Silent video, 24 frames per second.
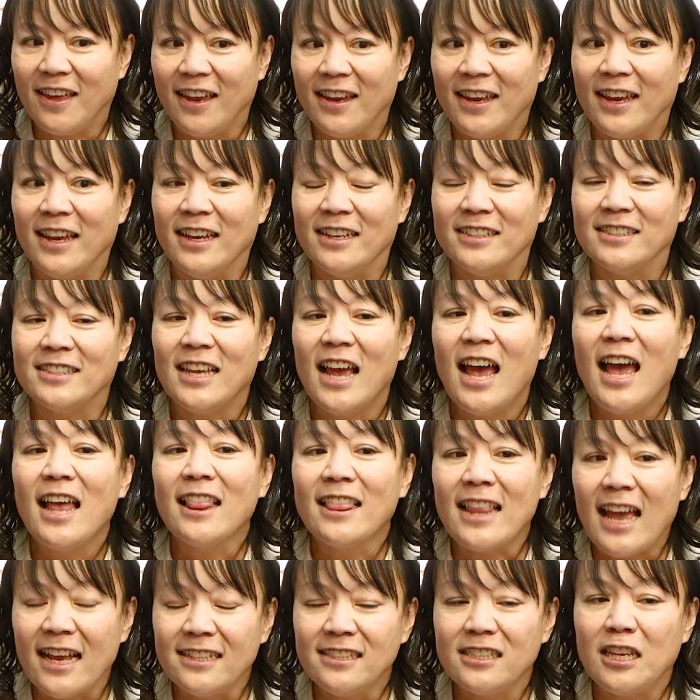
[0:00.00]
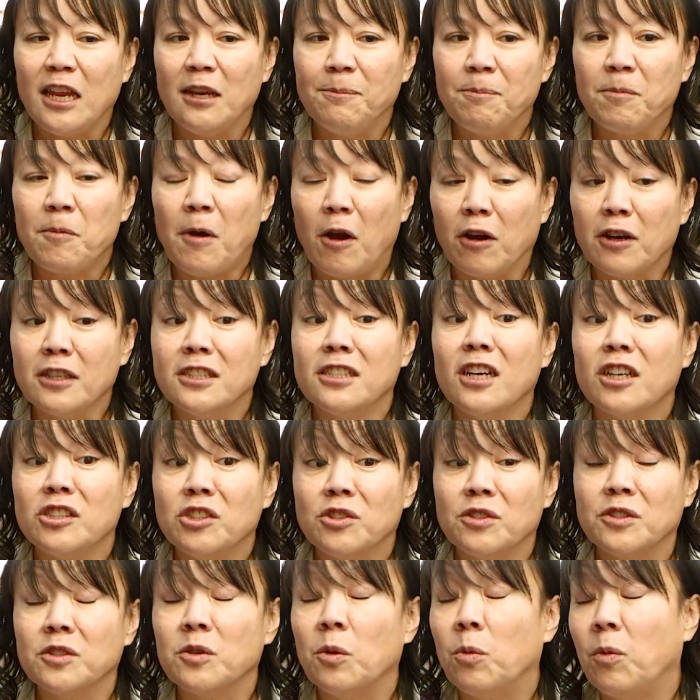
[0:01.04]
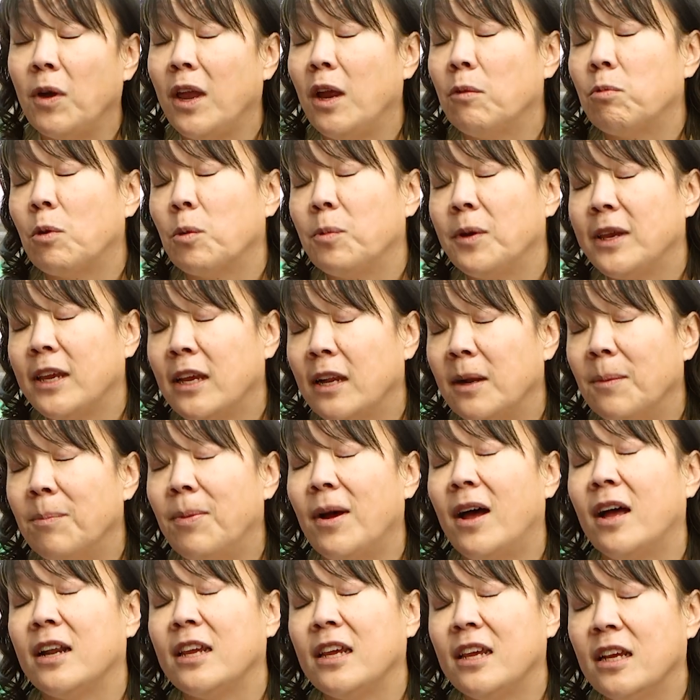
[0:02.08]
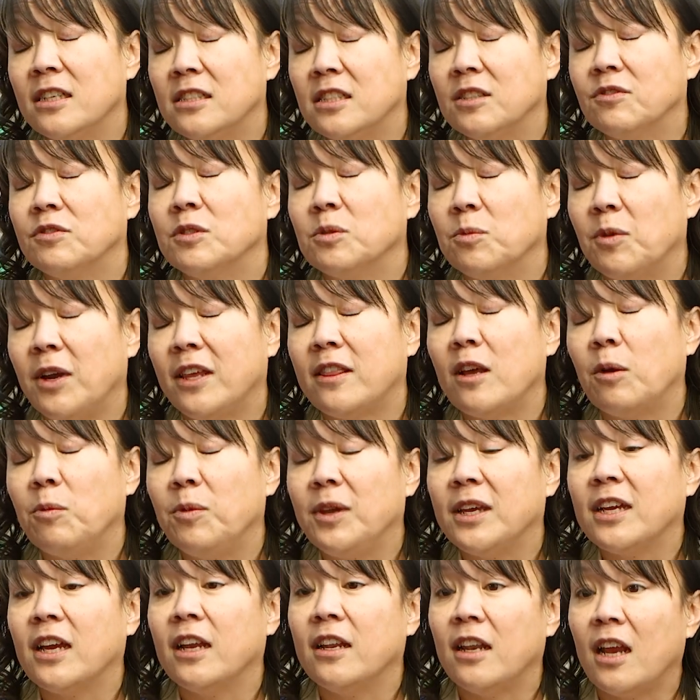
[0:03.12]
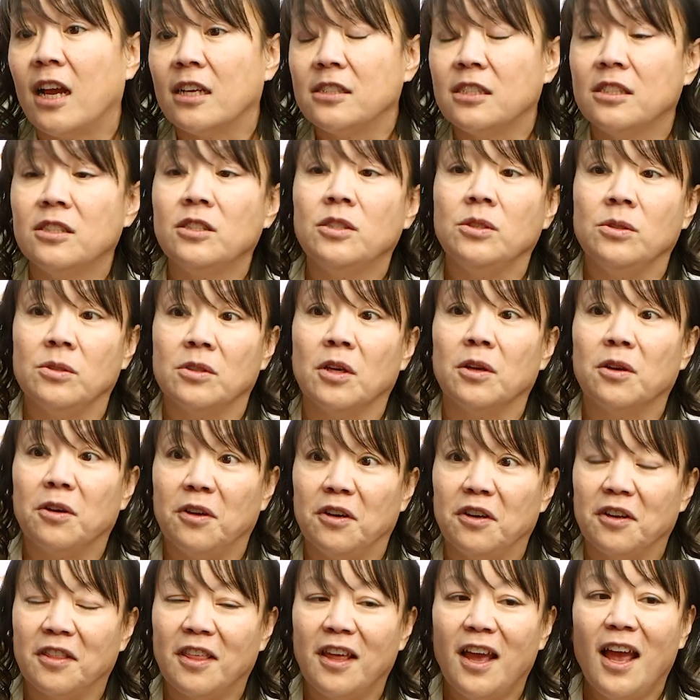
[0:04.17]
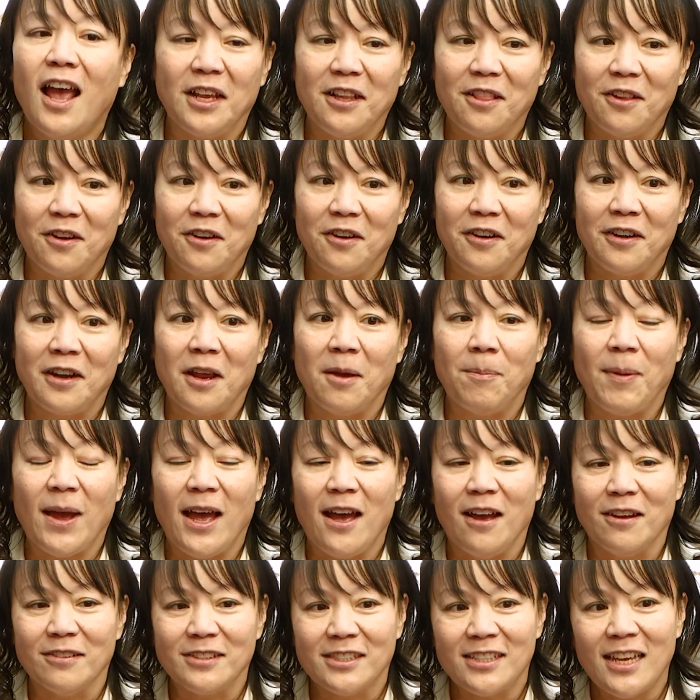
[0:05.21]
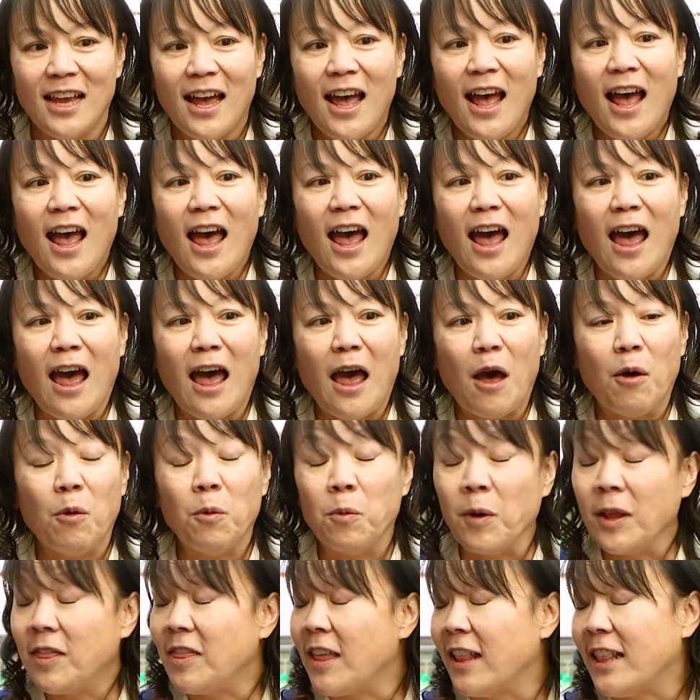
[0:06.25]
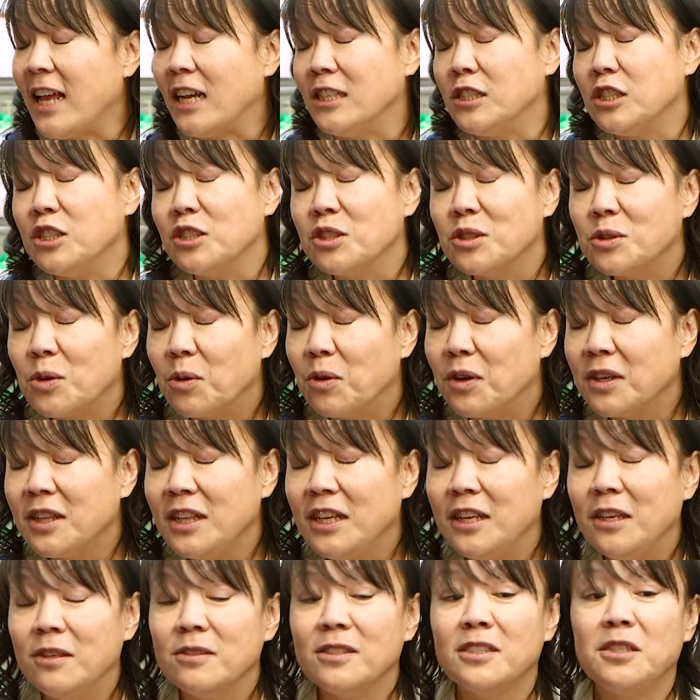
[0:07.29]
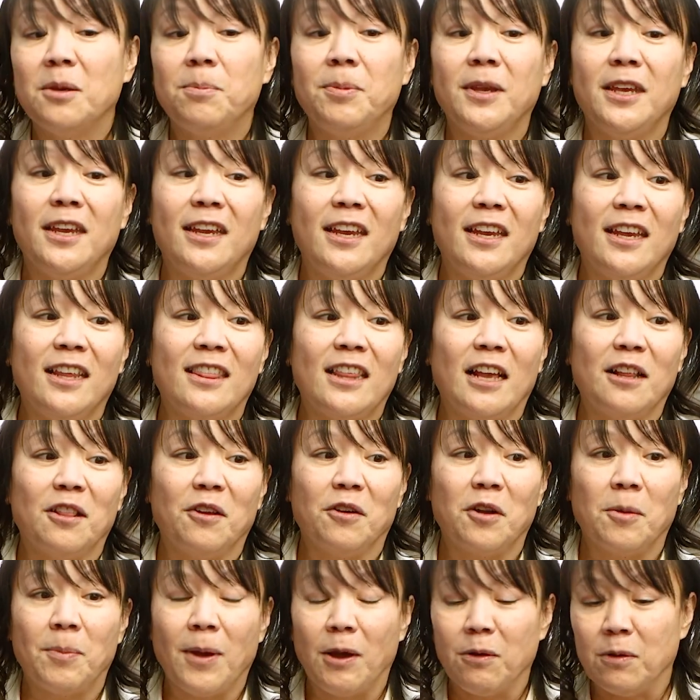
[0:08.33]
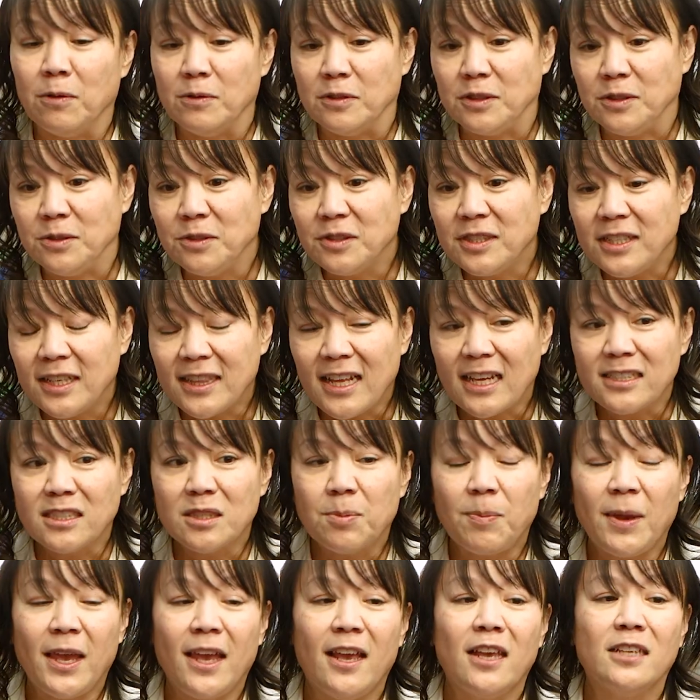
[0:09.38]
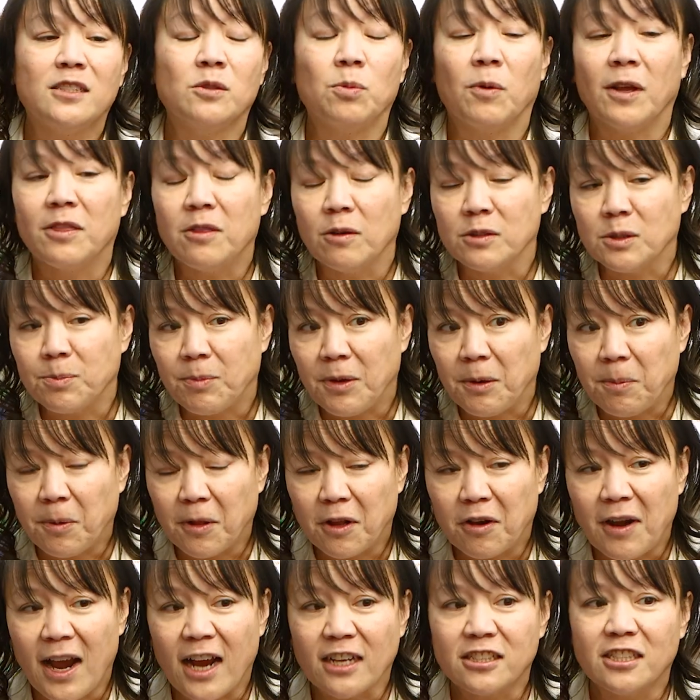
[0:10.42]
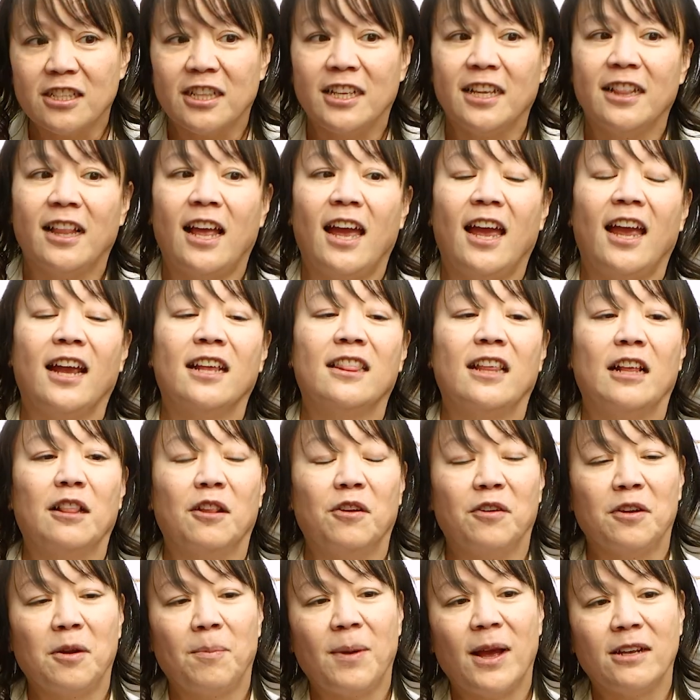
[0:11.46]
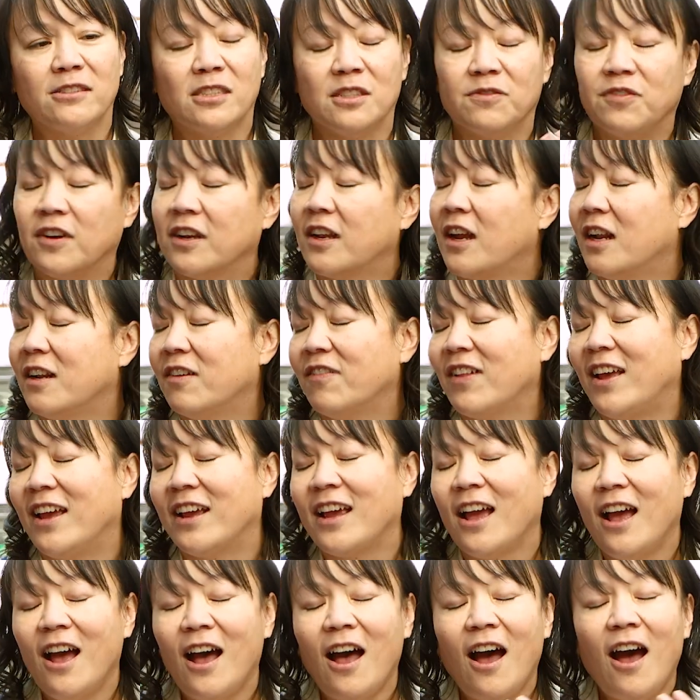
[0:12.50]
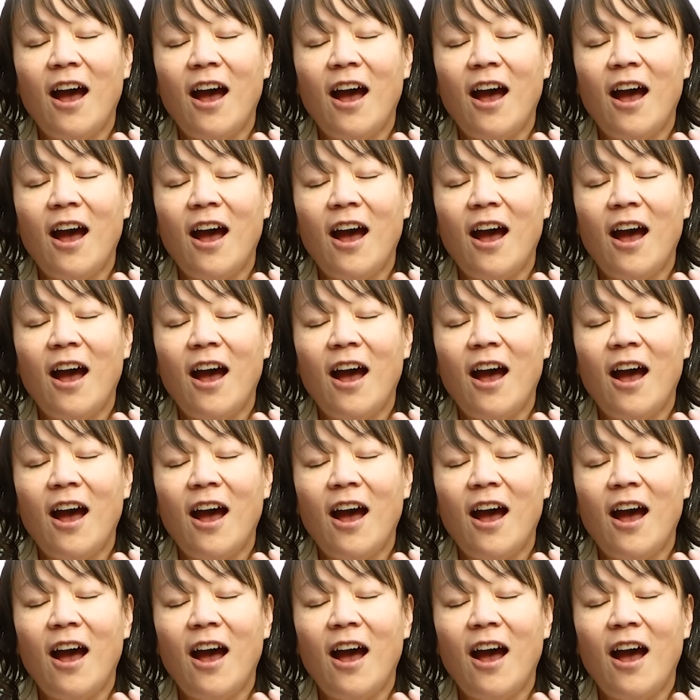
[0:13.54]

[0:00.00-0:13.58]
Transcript: thing is landscape architecture is a way where we can embody a different way that we connect to the earth. So they learn about what the land historically used to be. They learn about who's using that space, what those people are actually like. They learn about different kind of like